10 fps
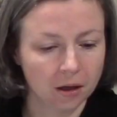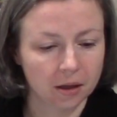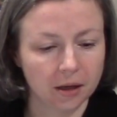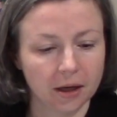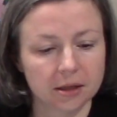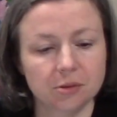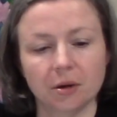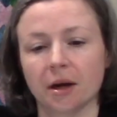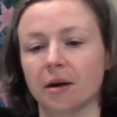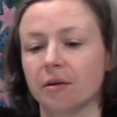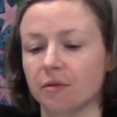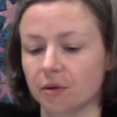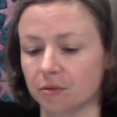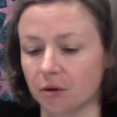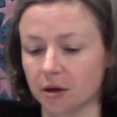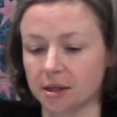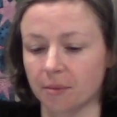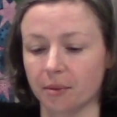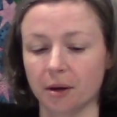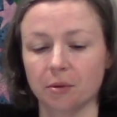Next we have the
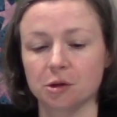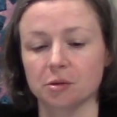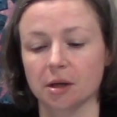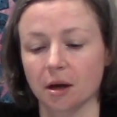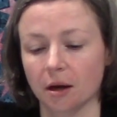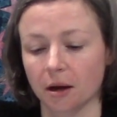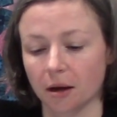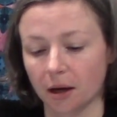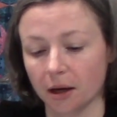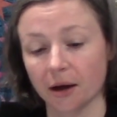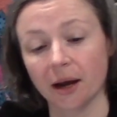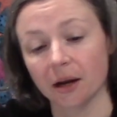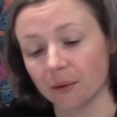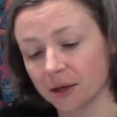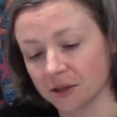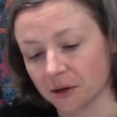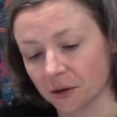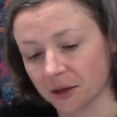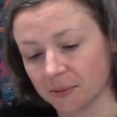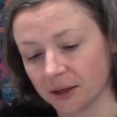Roxanne pen, which was clear anyway, so I
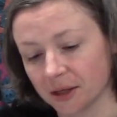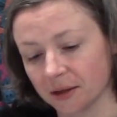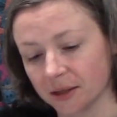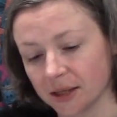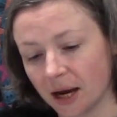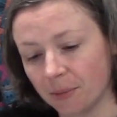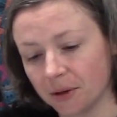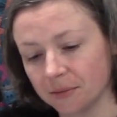don't expect anything to happen.